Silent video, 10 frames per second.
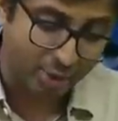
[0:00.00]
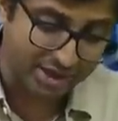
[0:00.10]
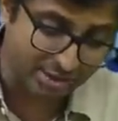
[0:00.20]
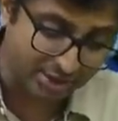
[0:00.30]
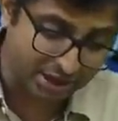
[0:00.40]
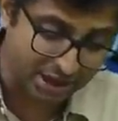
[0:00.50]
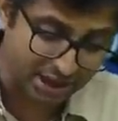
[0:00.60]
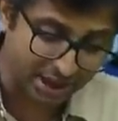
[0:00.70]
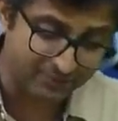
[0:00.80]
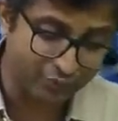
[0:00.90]
Question number
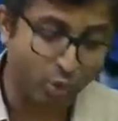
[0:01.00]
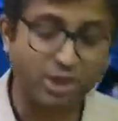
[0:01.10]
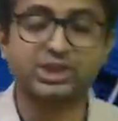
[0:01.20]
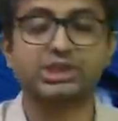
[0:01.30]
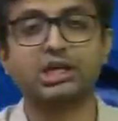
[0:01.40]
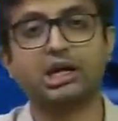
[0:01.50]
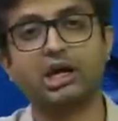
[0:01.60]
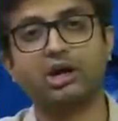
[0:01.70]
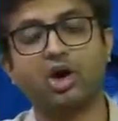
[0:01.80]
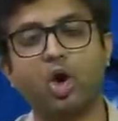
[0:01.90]
3A was
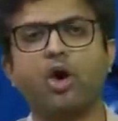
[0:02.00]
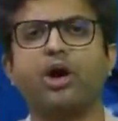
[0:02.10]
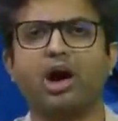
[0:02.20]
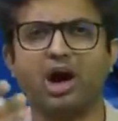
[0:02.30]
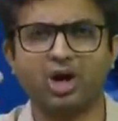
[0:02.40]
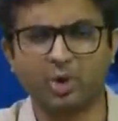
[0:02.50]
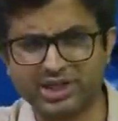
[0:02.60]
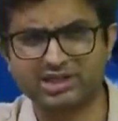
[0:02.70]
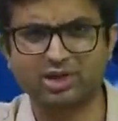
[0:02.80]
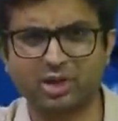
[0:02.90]
a
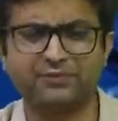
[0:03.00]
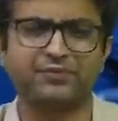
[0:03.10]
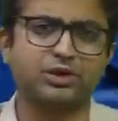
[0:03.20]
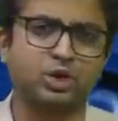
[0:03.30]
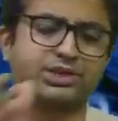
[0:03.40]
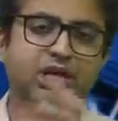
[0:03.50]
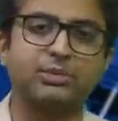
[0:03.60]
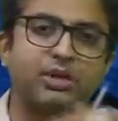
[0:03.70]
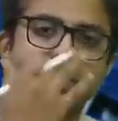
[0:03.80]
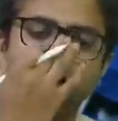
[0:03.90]
question of your study
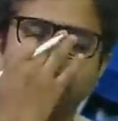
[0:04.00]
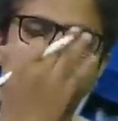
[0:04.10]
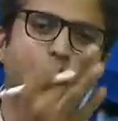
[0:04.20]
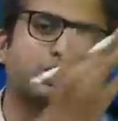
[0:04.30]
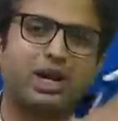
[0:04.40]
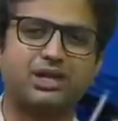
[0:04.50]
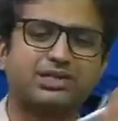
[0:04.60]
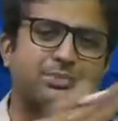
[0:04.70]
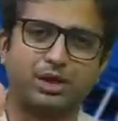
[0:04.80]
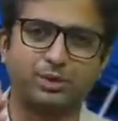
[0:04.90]
material. We have also had a
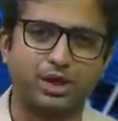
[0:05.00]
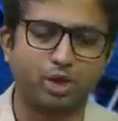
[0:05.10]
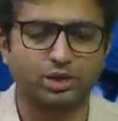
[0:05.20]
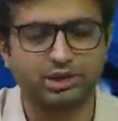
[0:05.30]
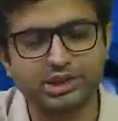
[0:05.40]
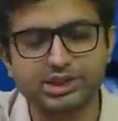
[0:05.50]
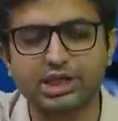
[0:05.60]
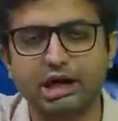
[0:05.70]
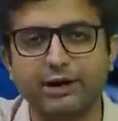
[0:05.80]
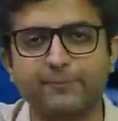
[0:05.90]
separate video on this
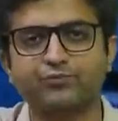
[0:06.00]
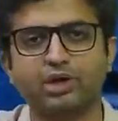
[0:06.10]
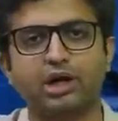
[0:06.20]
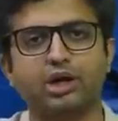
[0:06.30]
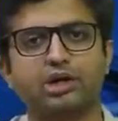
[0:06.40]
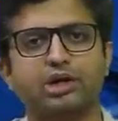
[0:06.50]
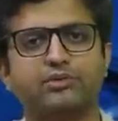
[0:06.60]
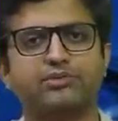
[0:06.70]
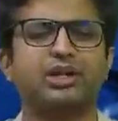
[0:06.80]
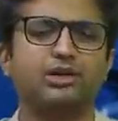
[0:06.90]

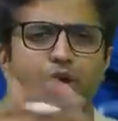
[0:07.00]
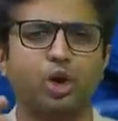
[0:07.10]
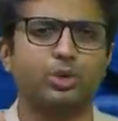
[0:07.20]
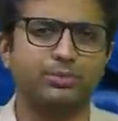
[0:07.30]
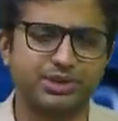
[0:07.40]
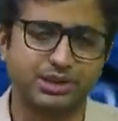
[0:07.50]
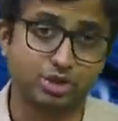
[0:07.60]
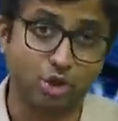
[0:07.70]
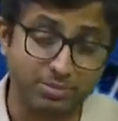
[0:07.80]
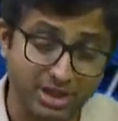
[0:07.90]
along with business
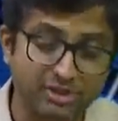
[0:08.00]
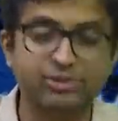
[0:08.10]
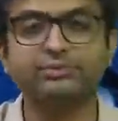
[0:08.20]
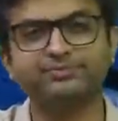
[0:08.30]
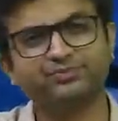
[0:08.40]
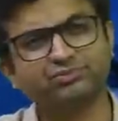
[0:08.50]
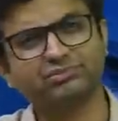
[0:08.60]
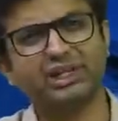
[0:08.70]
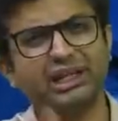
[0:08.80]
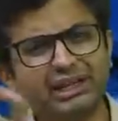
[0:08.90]
combination.
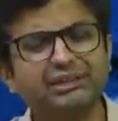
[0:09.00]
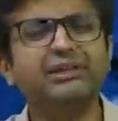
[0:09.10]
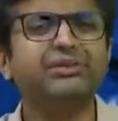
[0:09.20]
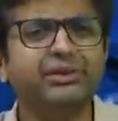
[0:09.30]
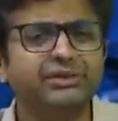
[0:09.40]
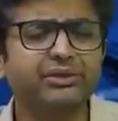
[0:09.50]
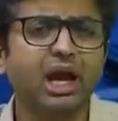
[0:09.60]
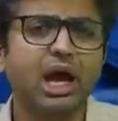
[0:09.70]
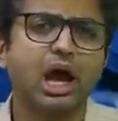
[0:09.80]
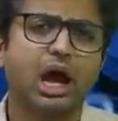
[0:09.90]
This is
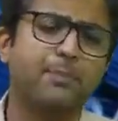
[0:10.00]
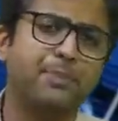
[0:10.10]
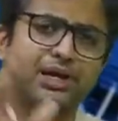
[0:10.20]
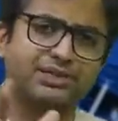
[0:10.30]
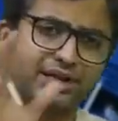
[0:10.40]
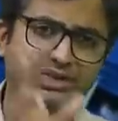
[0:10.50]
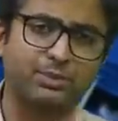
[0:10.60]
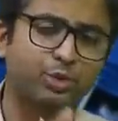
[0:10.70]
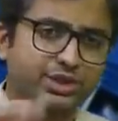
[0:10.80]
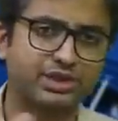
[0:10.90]
a past
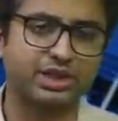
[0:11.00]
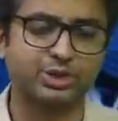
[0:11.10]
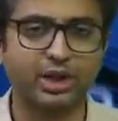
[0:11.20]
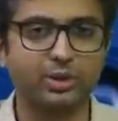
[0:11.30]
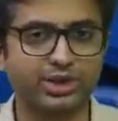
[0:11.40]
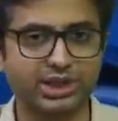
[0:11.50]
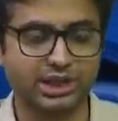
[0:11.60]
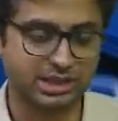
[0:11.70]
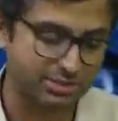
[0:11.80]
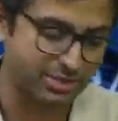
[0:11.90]
exam question as well, was
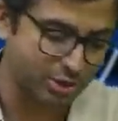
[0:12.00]
asked in May